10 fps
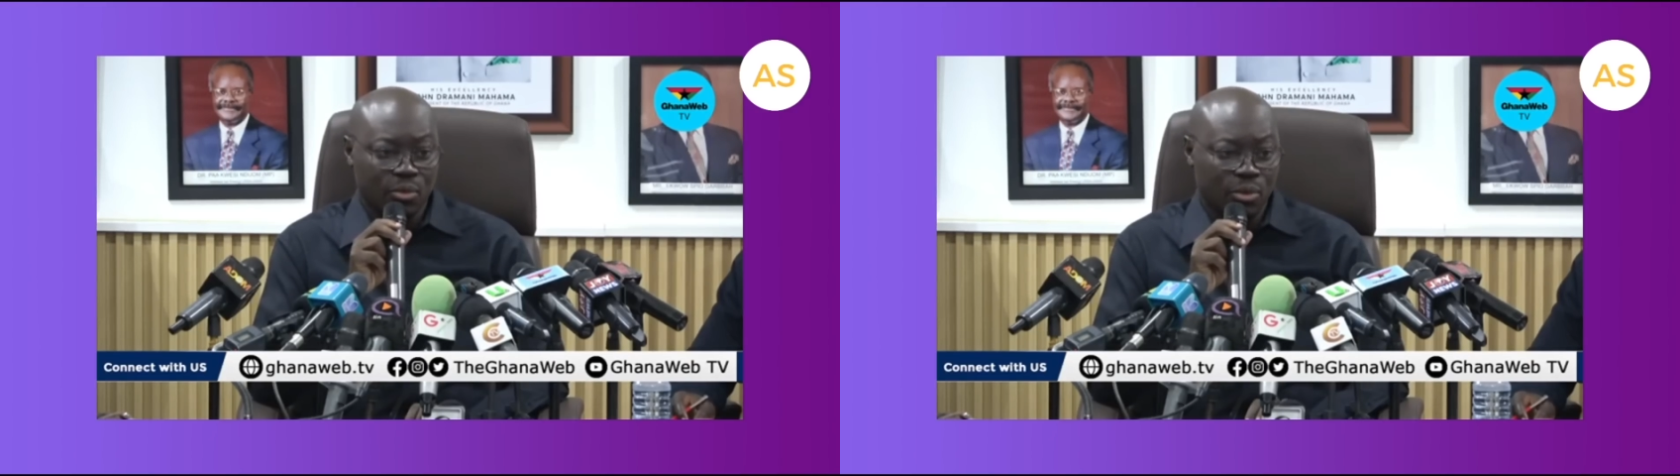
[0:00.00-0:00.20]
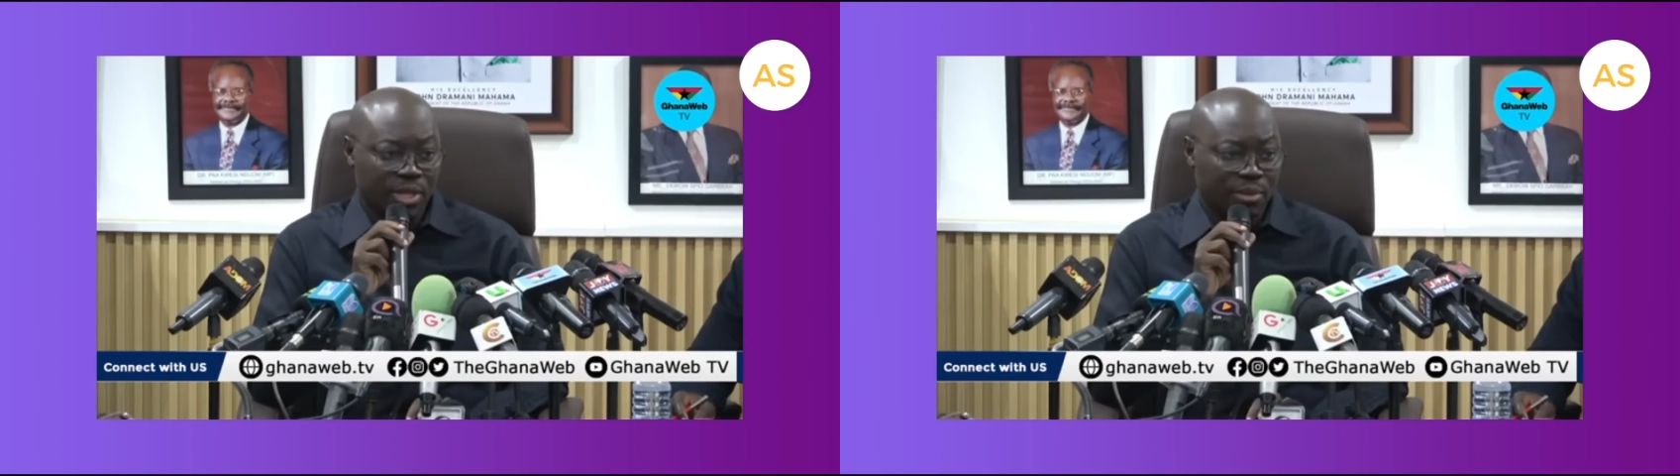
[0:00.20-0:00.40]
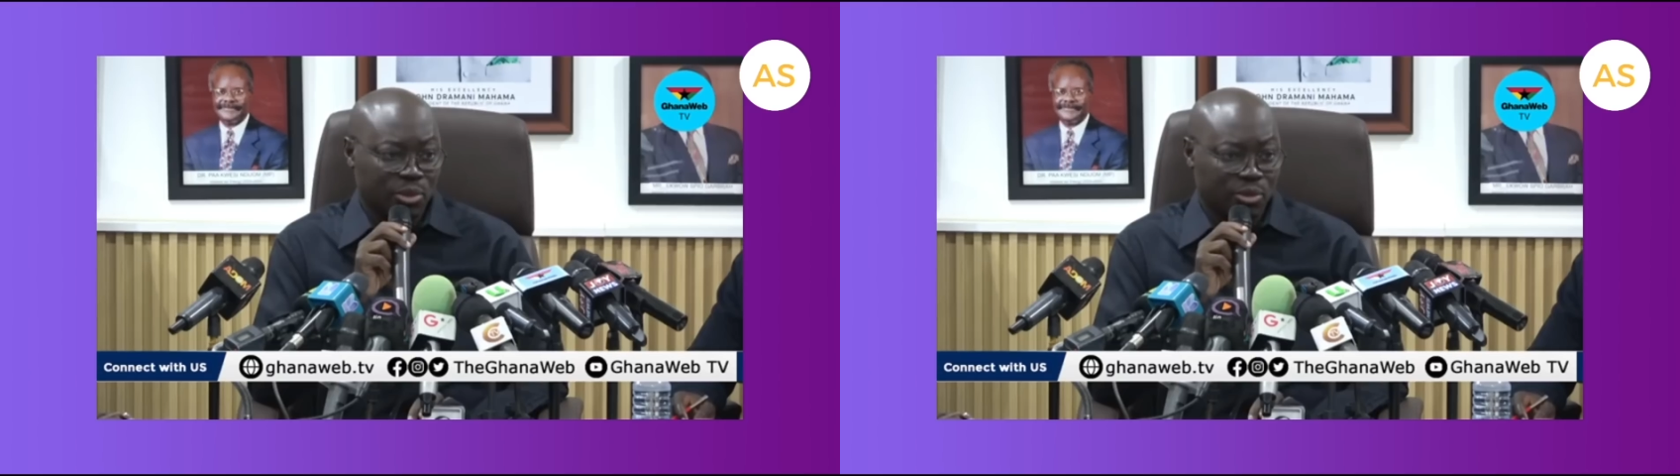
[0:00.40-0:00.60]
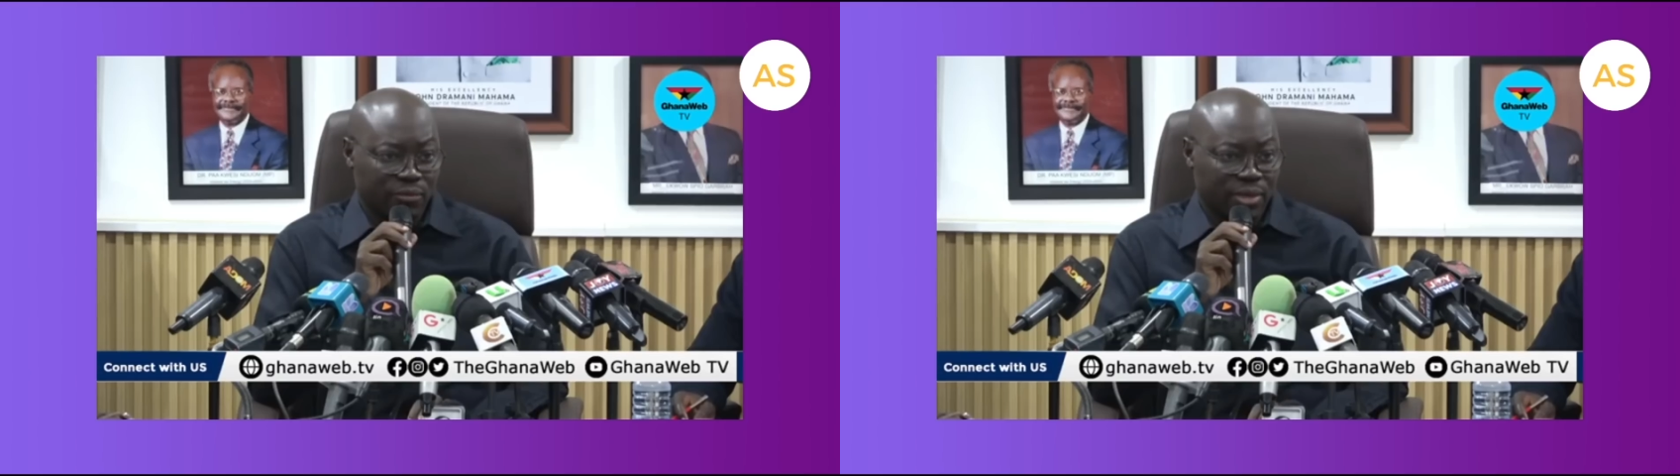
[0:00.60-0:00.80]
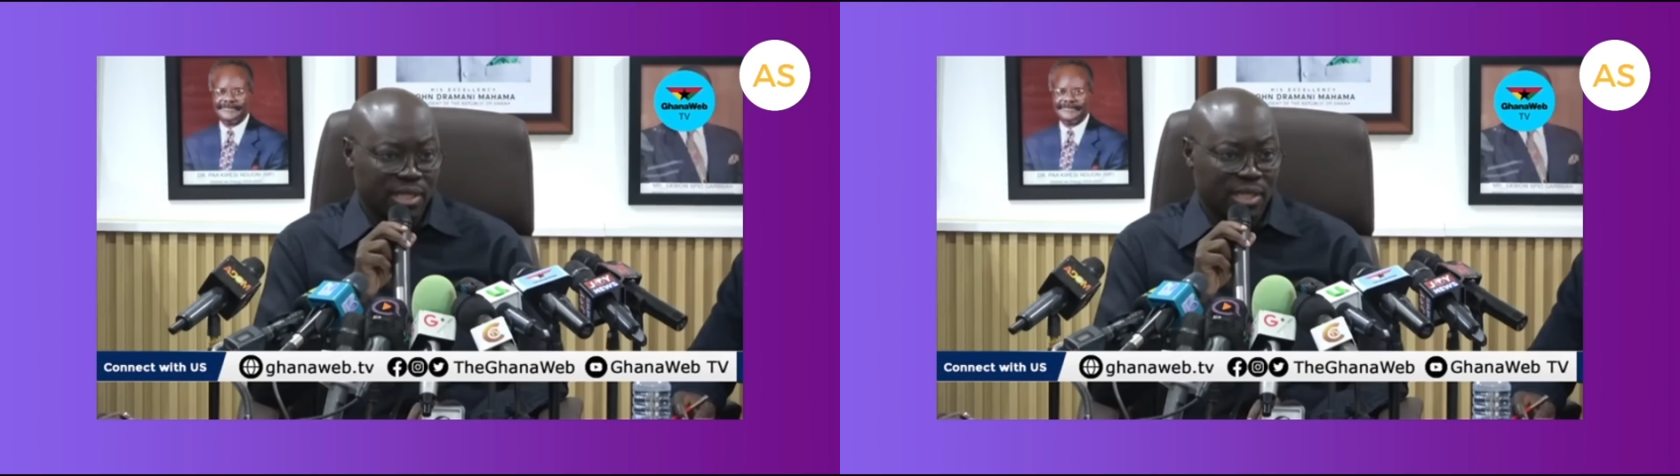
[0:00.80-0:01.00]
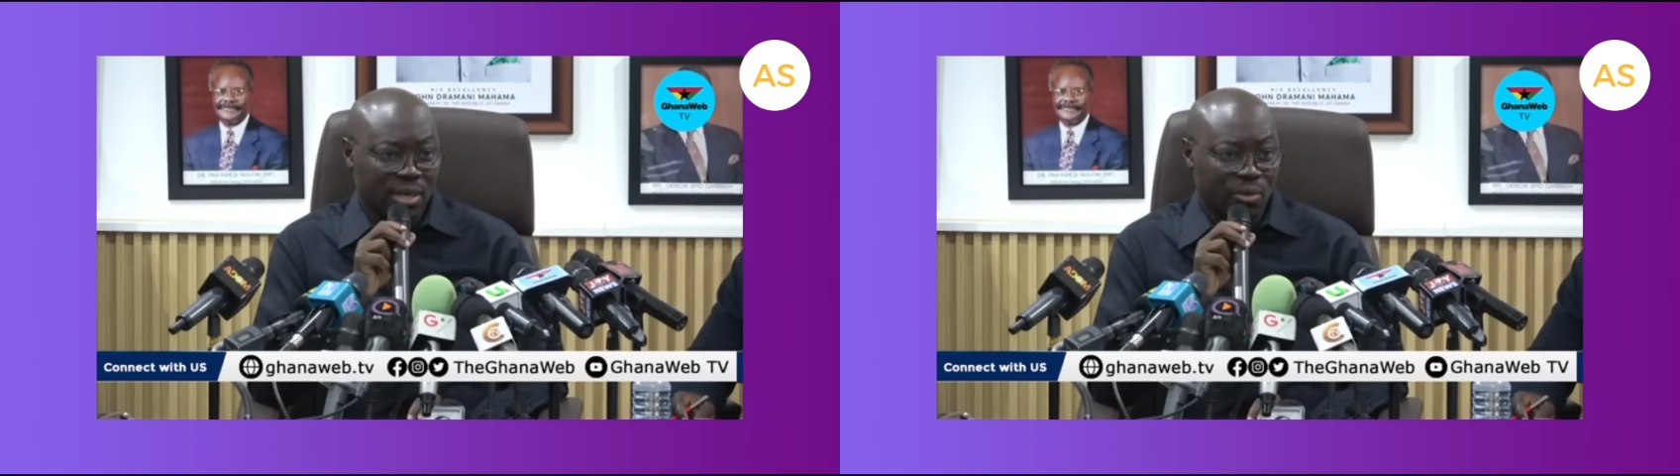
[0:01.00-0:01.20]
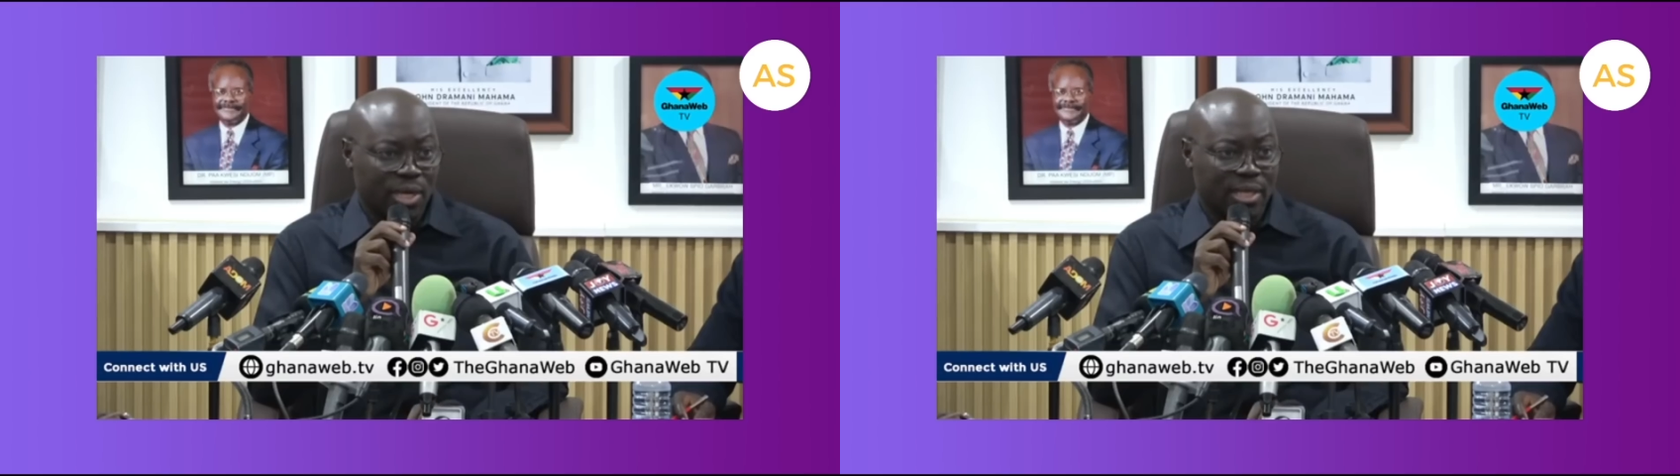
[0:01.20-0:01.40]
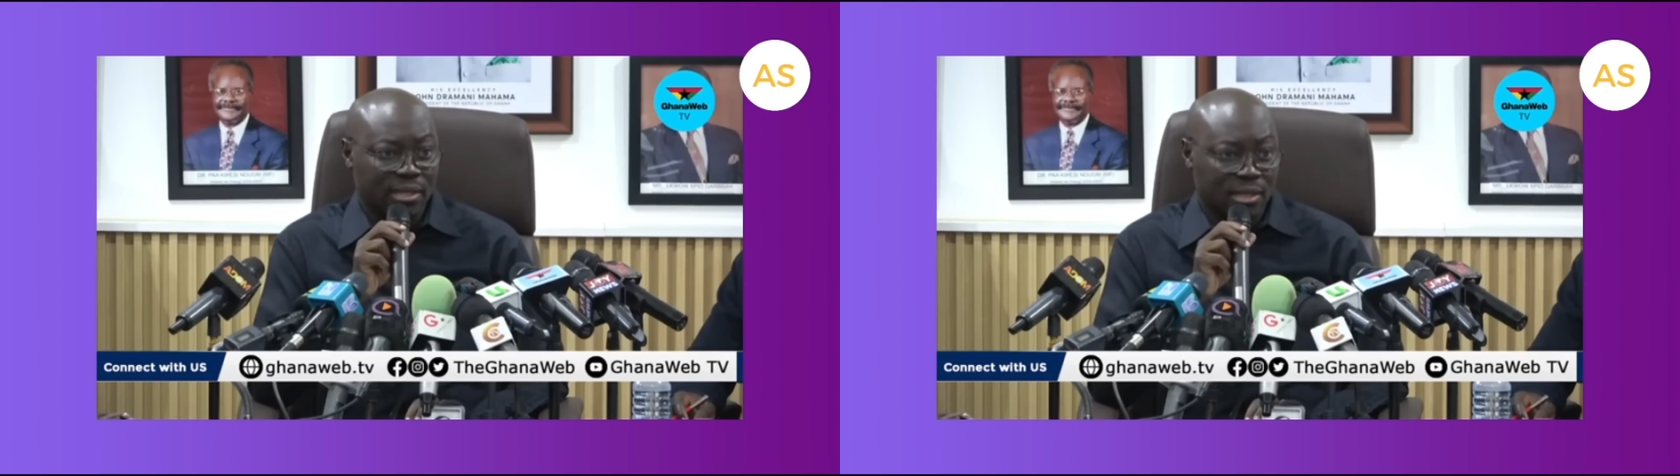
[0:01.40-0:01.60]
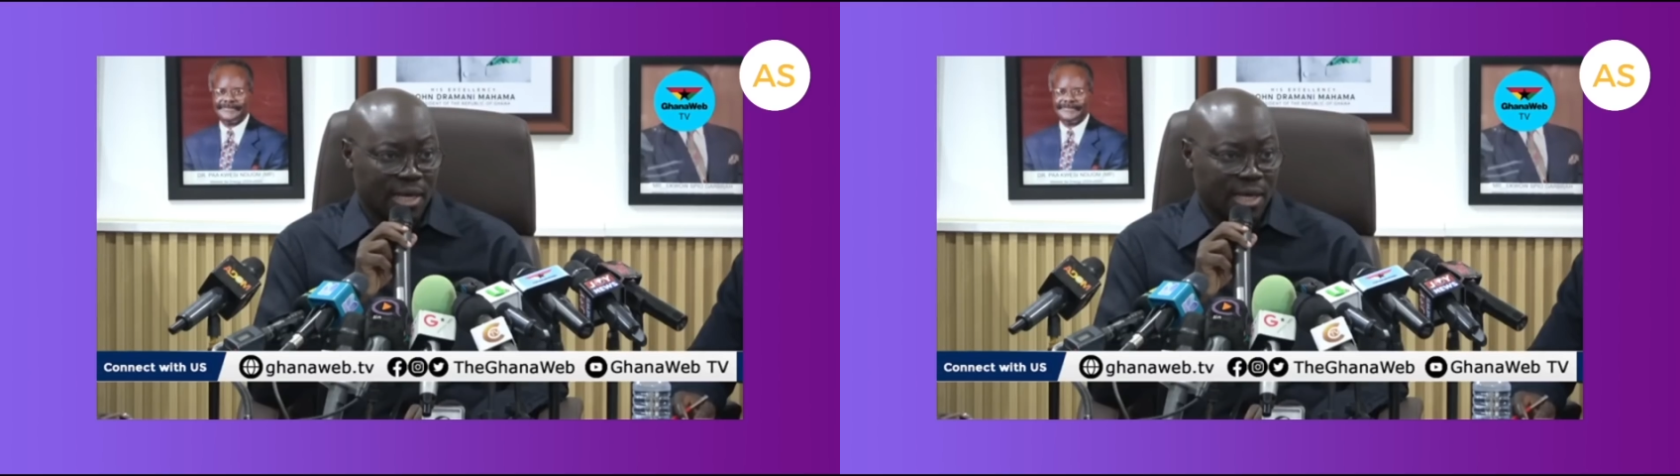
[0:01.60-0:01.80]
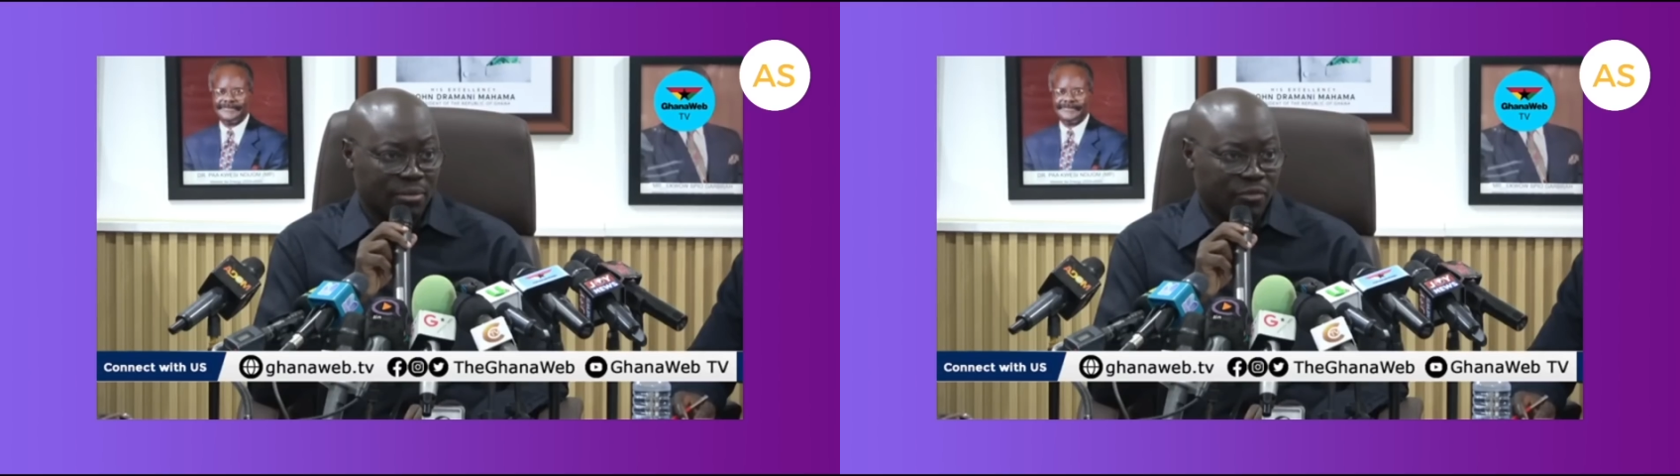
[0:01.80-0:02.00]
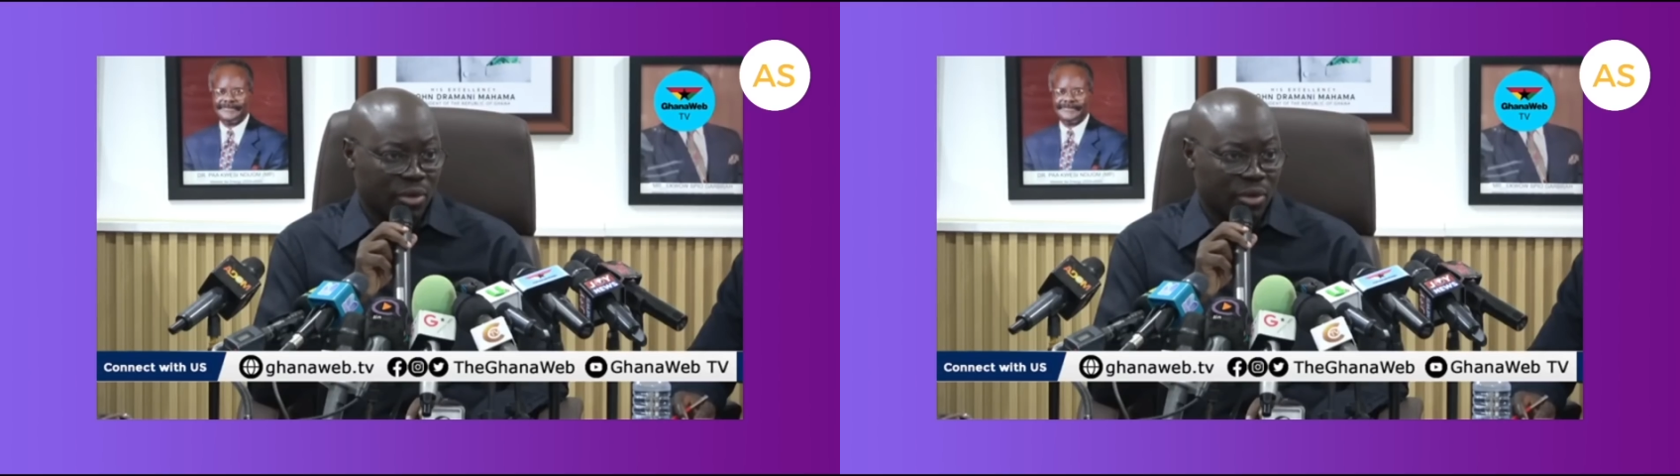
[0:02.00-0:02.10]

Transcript: will be able to finish their work in time